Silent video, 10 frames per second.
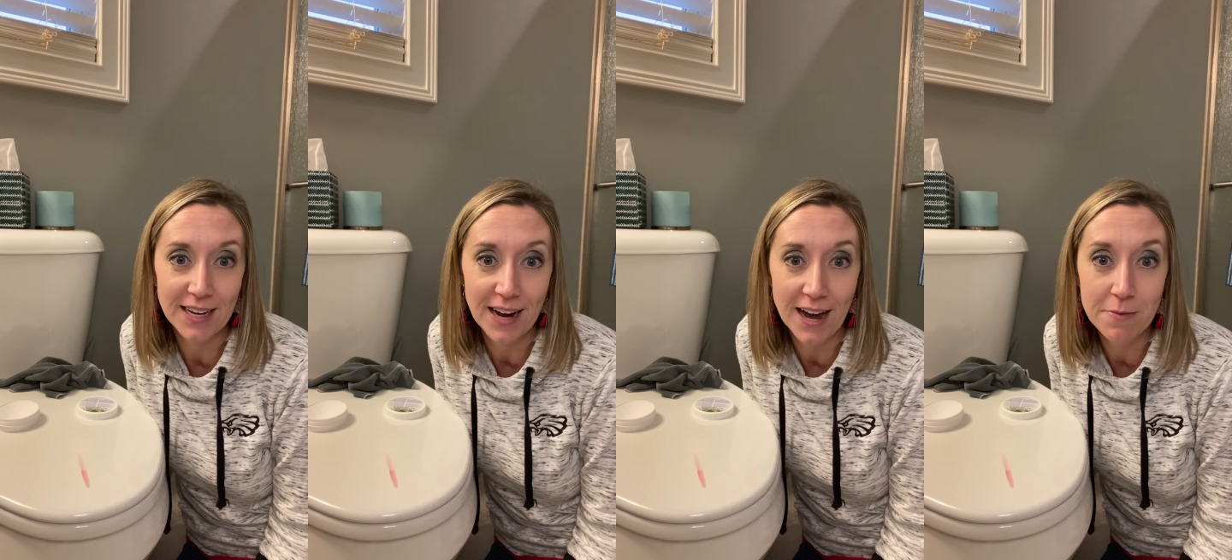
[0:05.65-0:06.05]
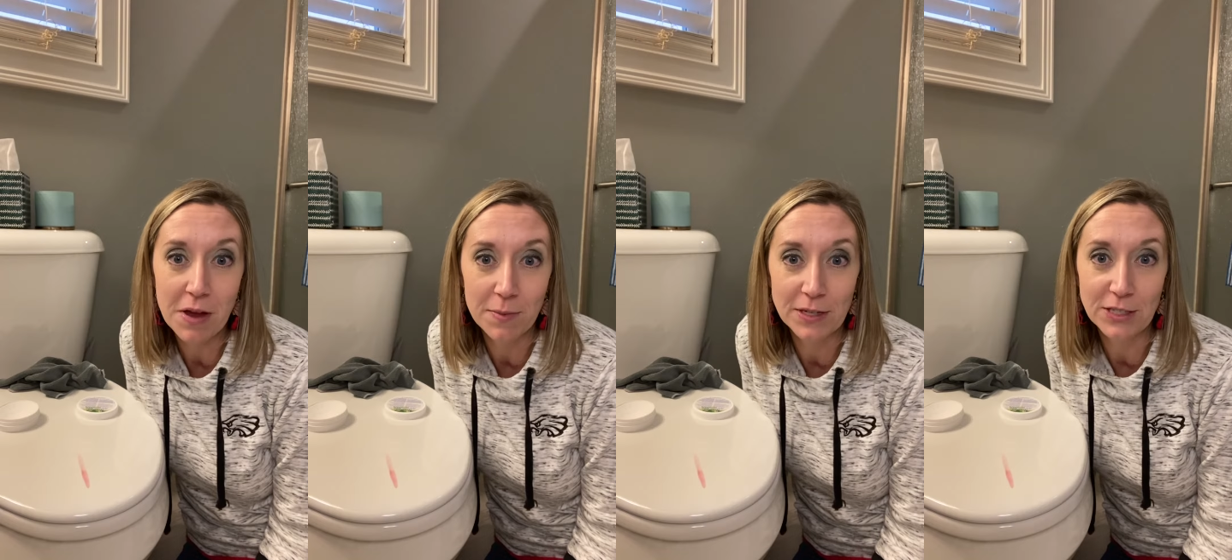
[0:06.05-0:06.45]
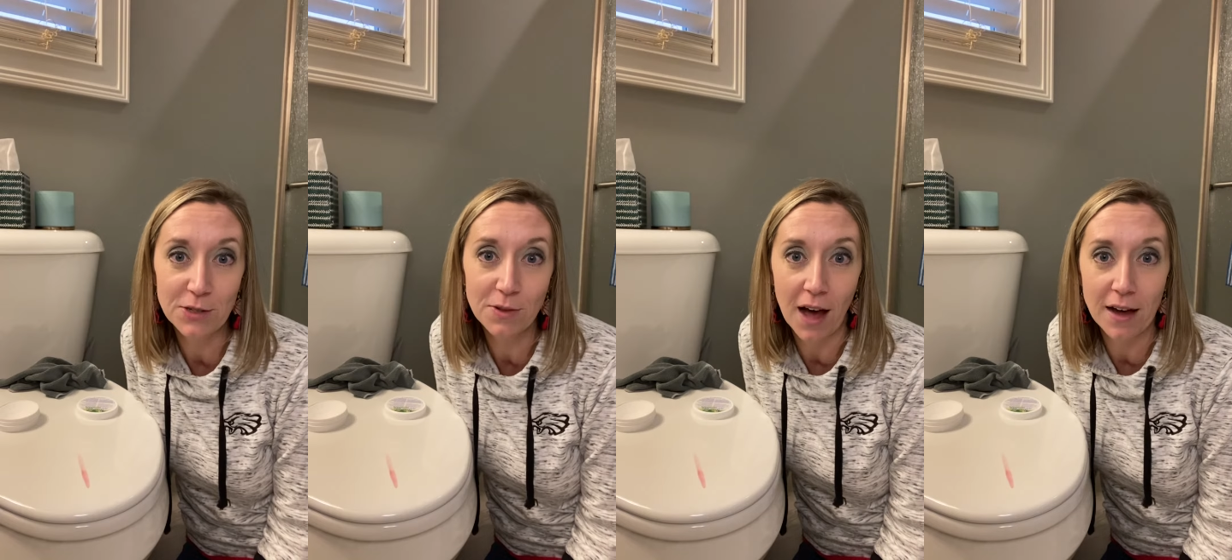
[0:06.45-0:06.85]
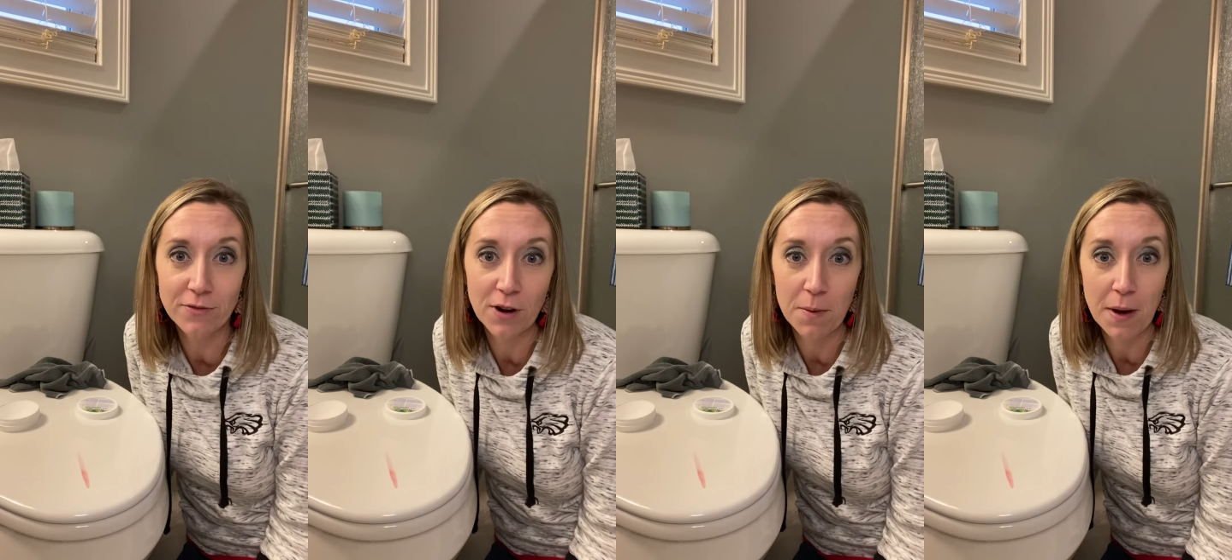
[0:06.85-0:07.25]
and I am coming to you live
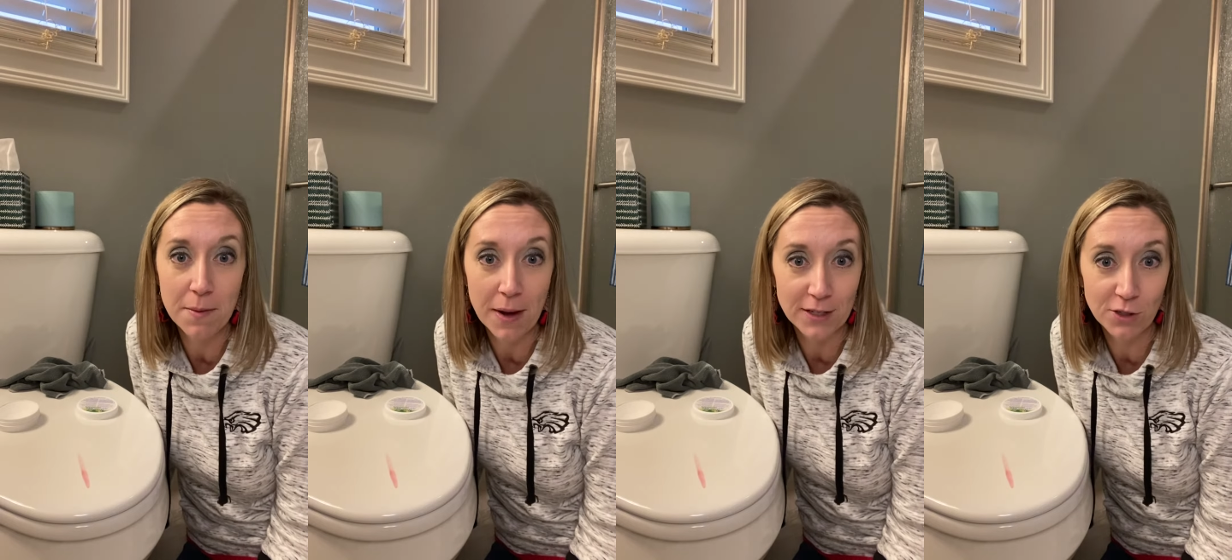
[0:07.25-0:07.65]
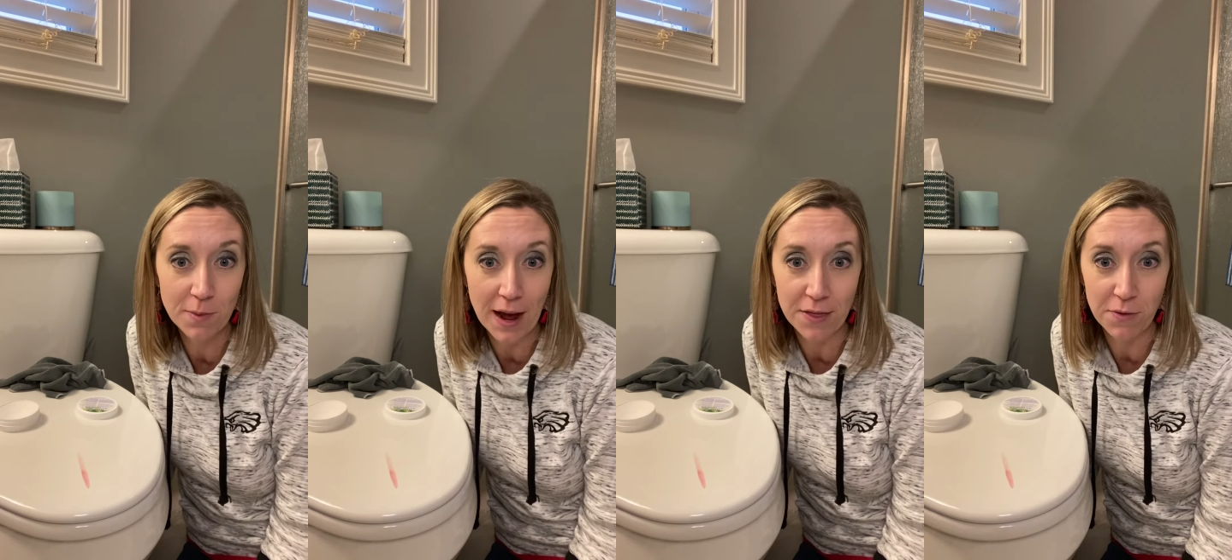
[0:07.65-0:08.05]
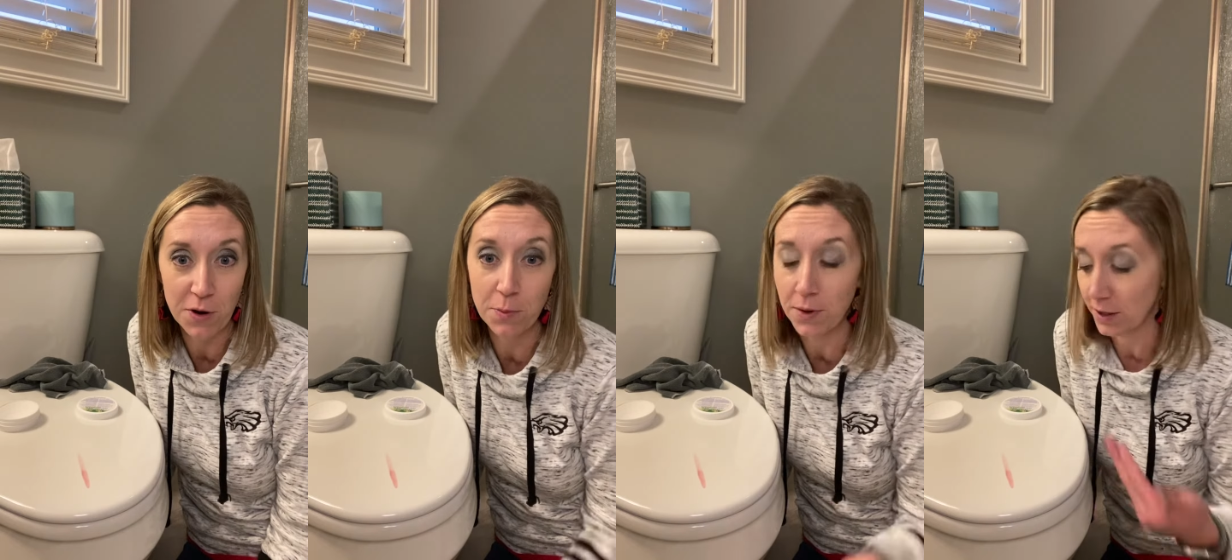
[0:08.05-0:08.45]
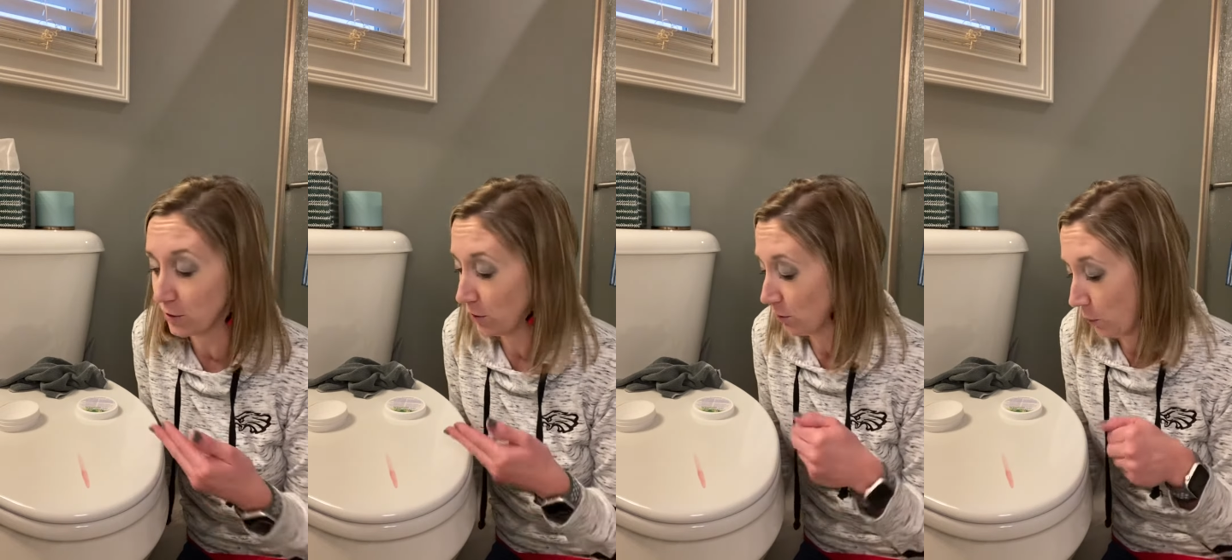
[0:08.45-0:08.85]
from my master bathroom next
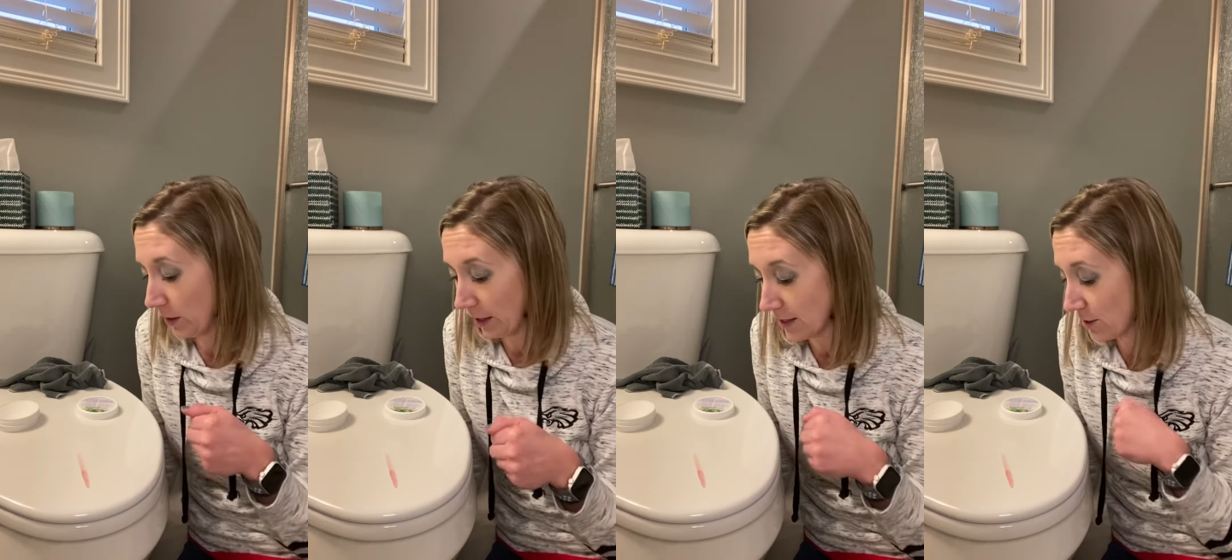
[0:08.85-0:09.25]
to the toilet.